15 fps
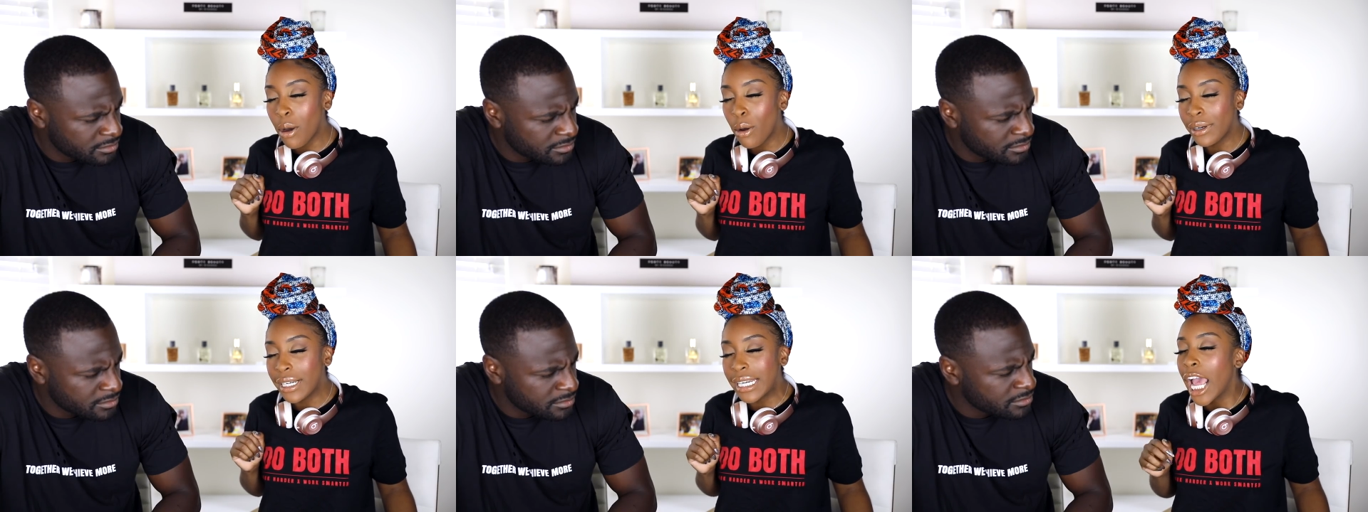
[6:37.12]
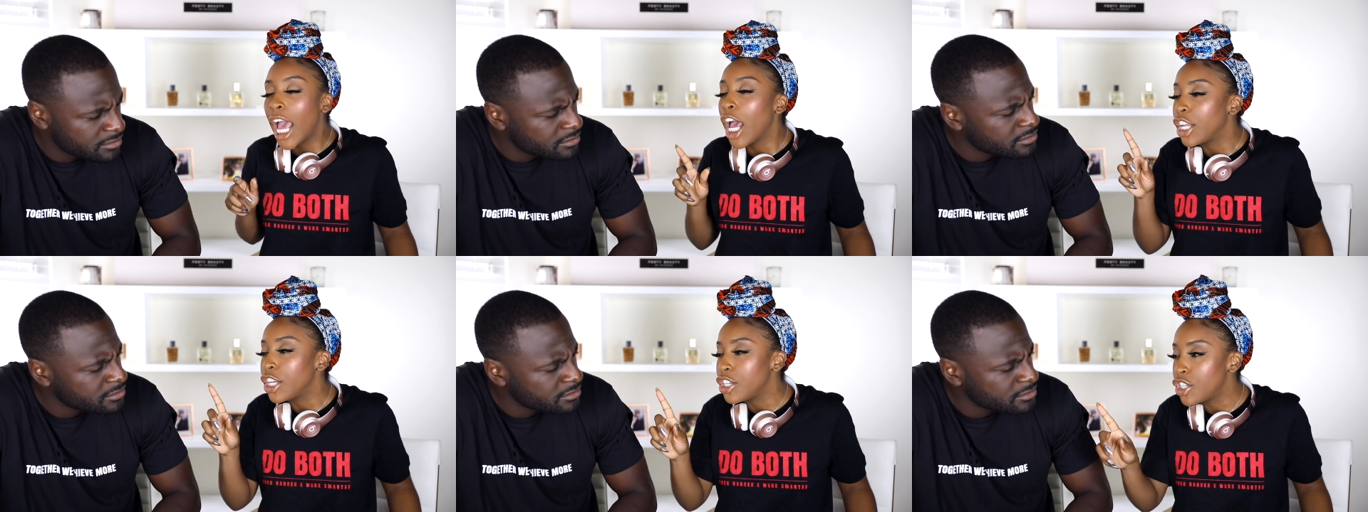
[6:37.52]
Speaker 1: morning,
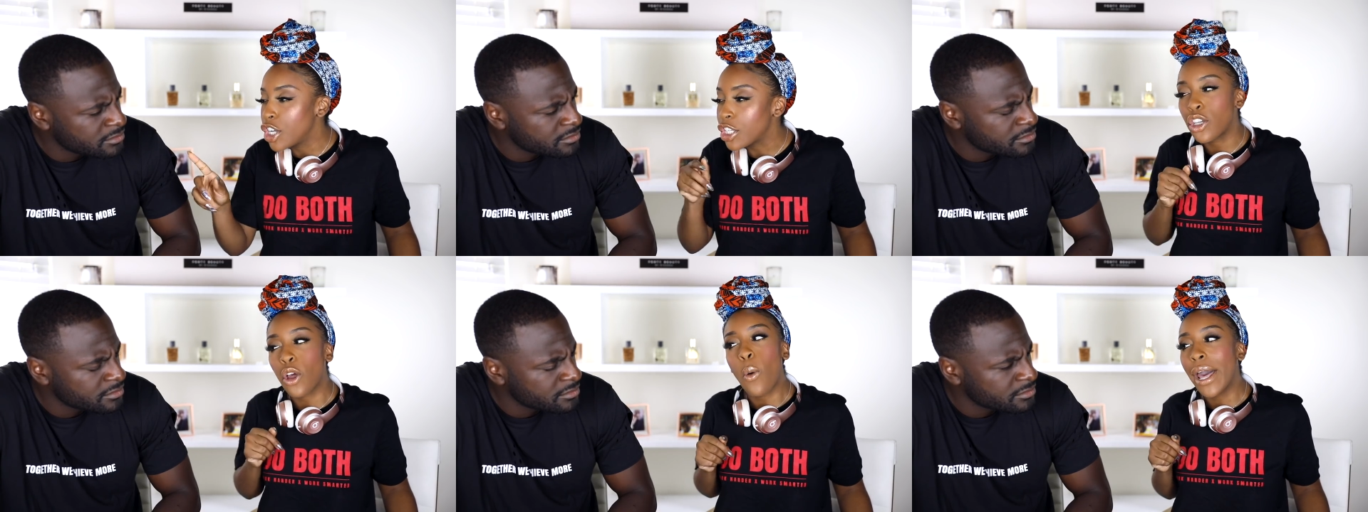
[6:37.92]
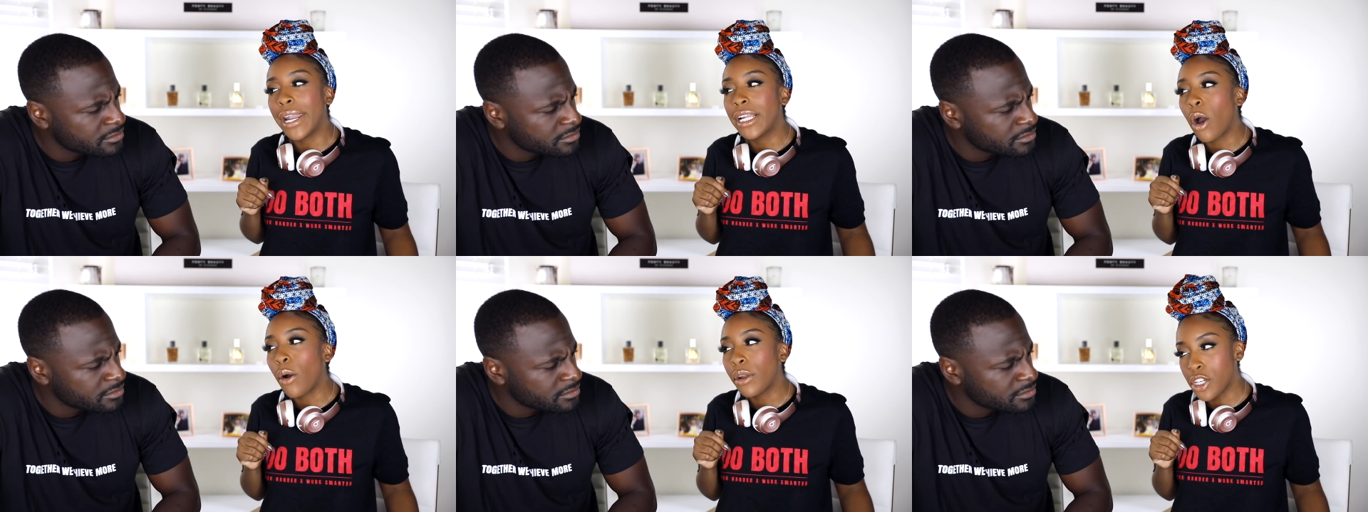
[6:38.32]
just know I
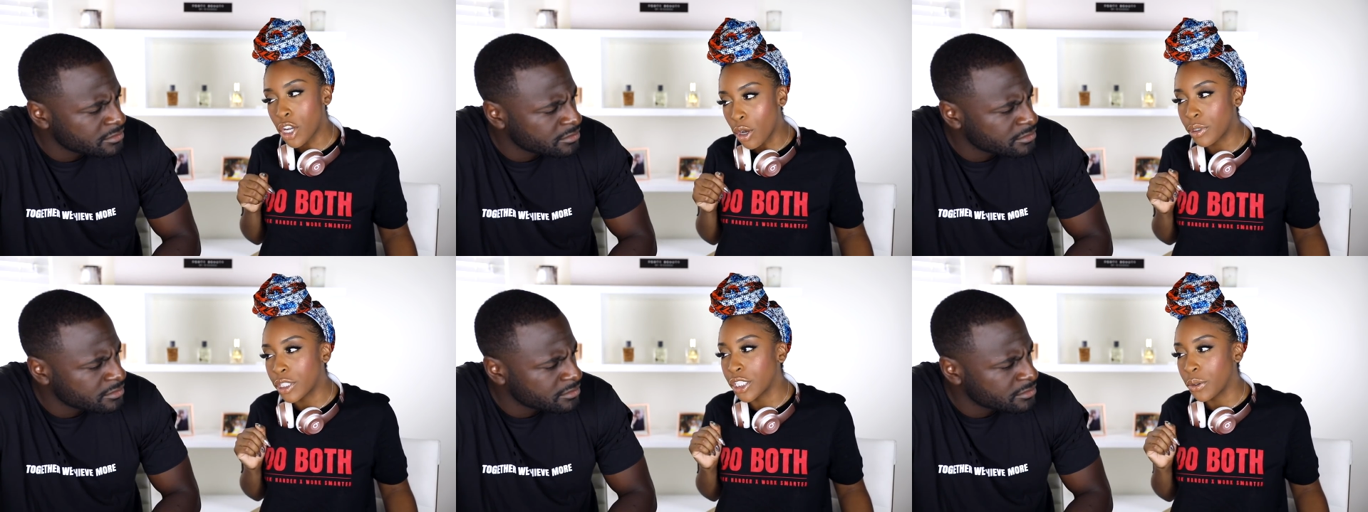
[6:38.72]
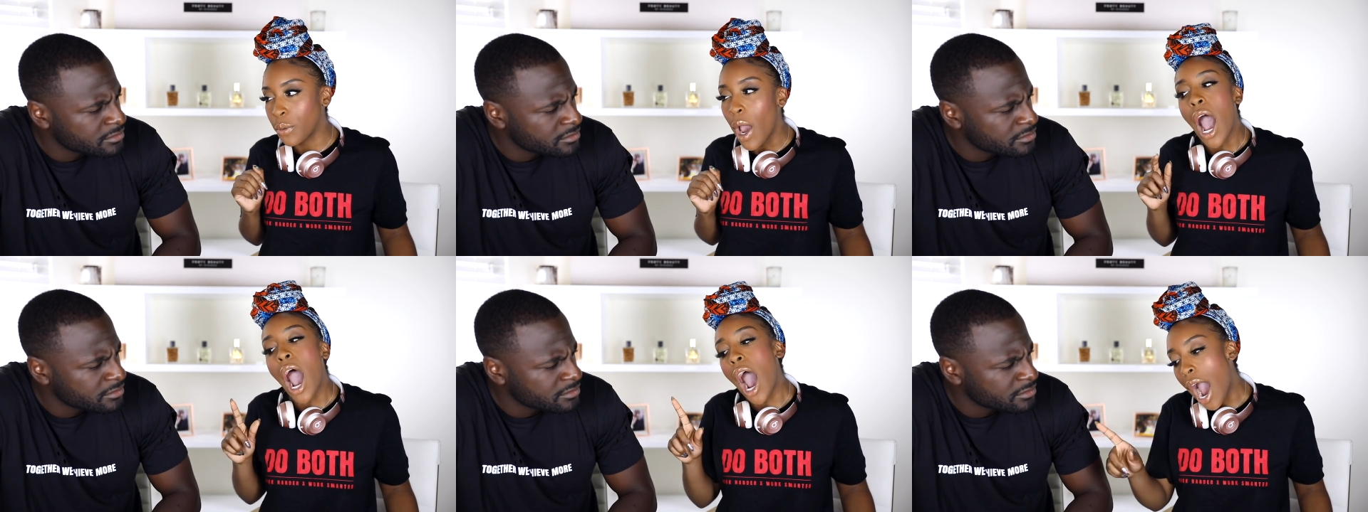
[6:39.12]
didn't call to talk to
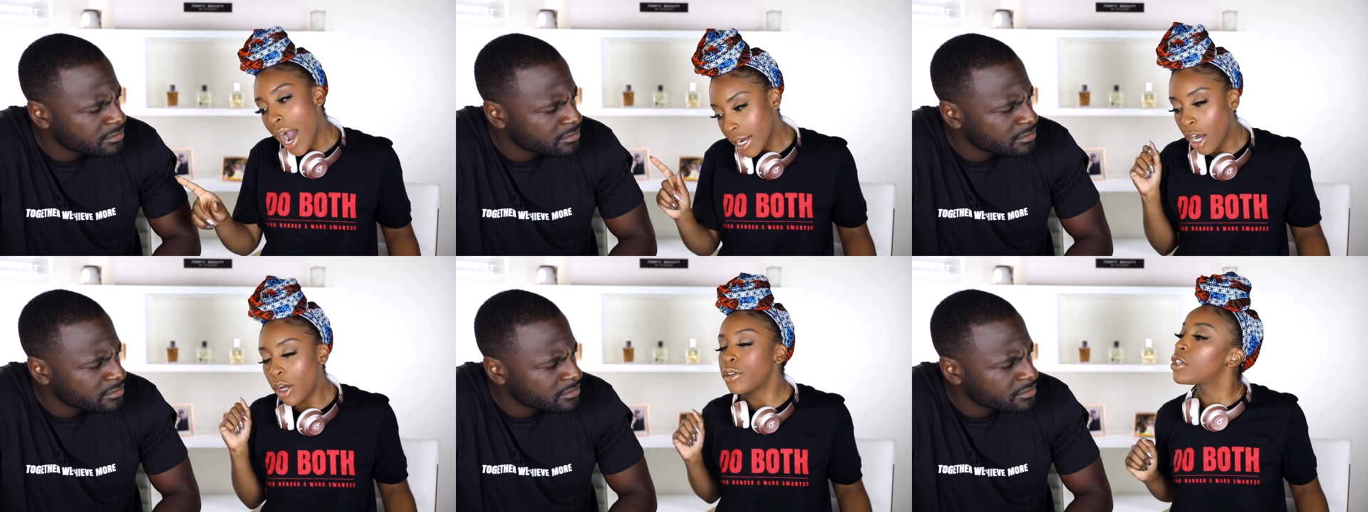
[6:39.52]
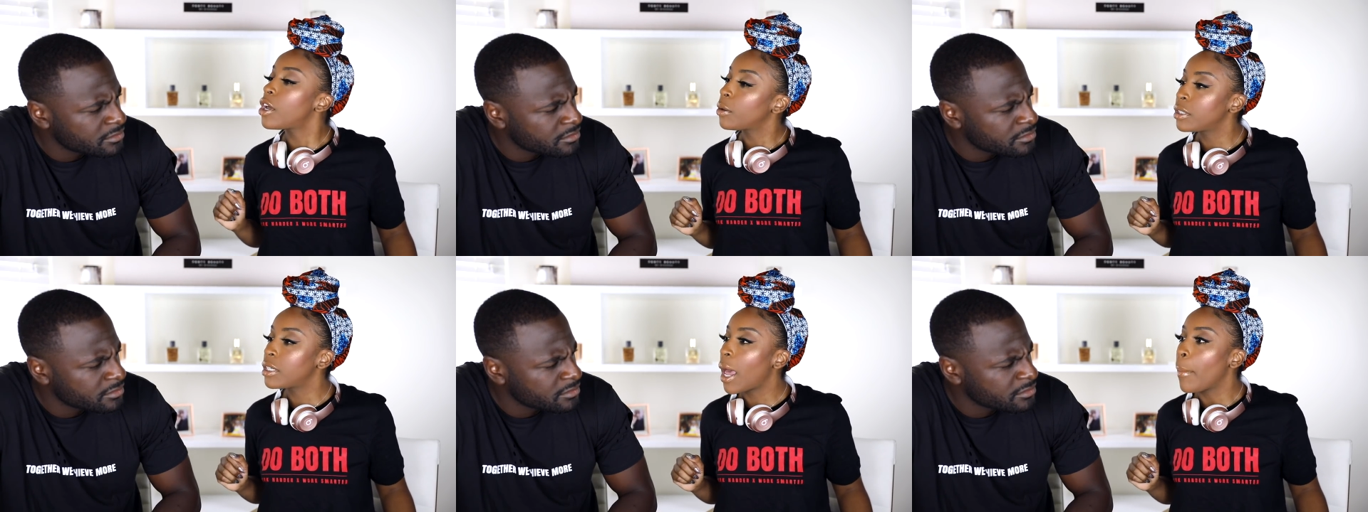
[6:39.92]
you. I called to
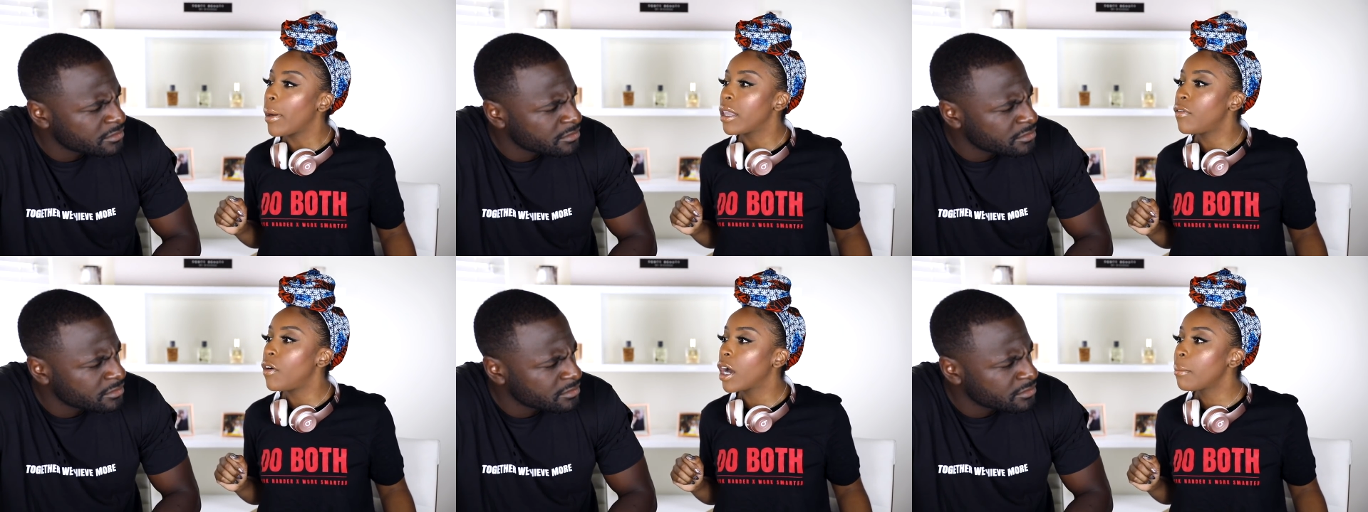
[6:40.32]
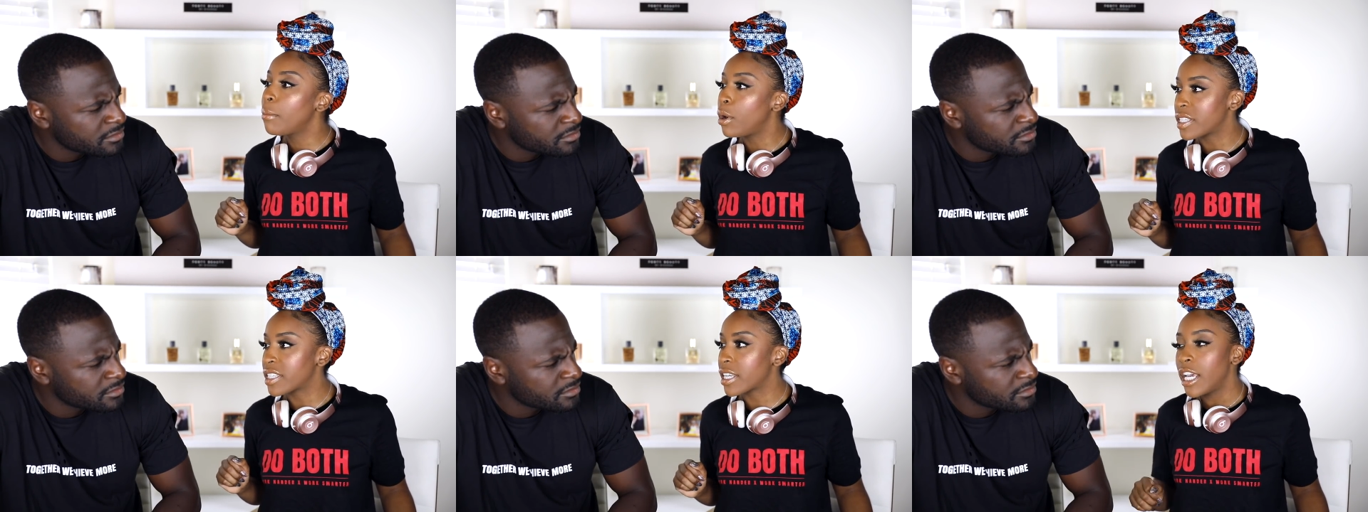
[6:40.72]
talk to that
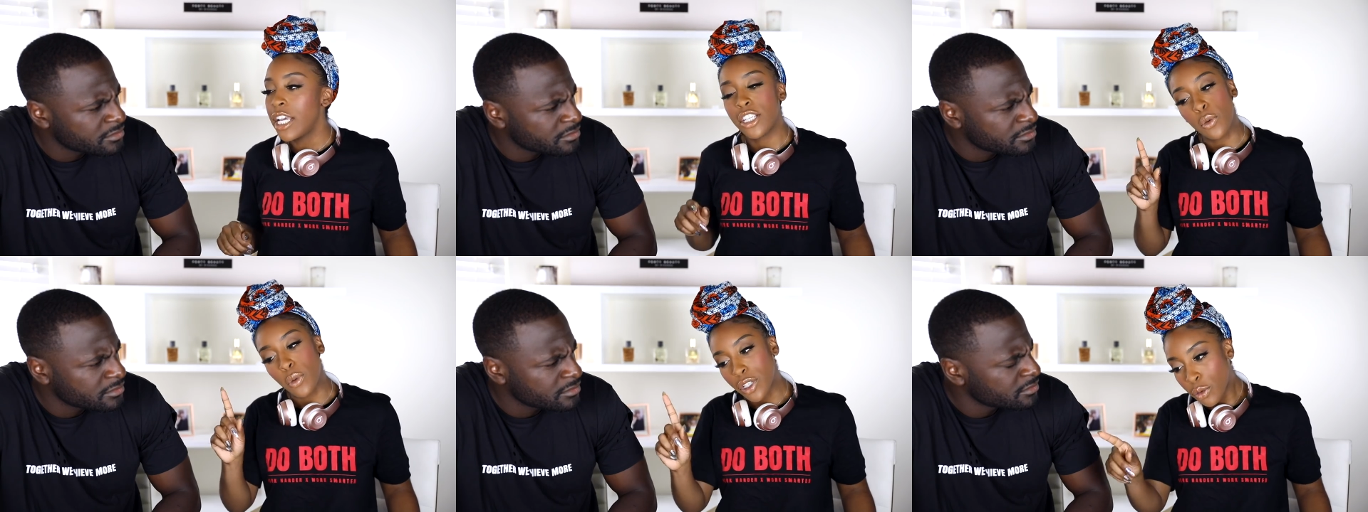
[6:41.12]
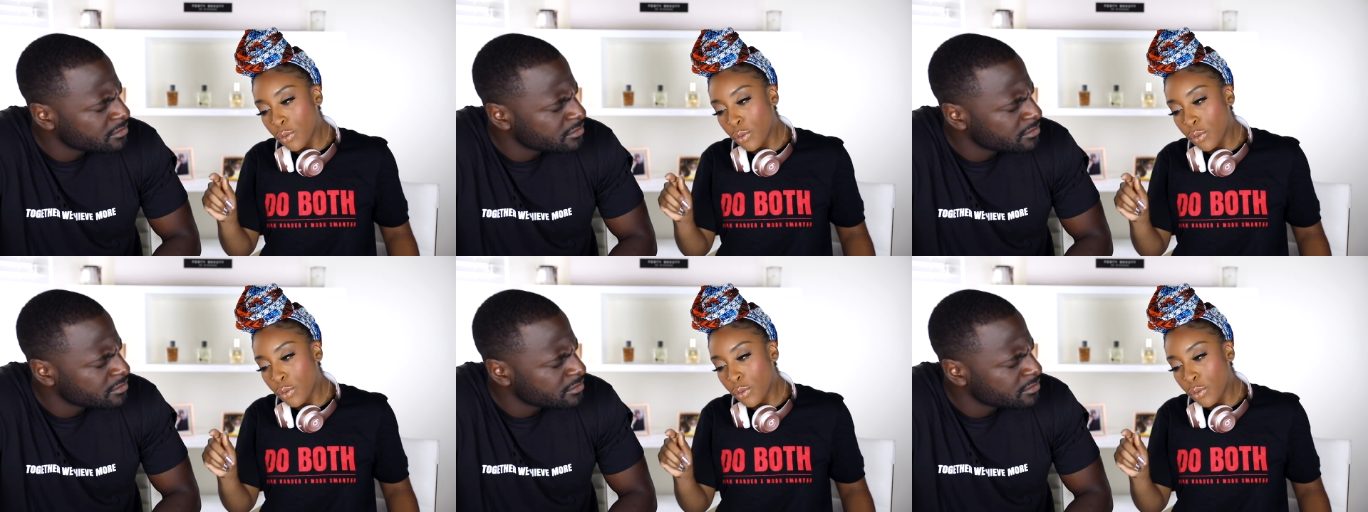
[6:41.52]
motherfucking boss. So as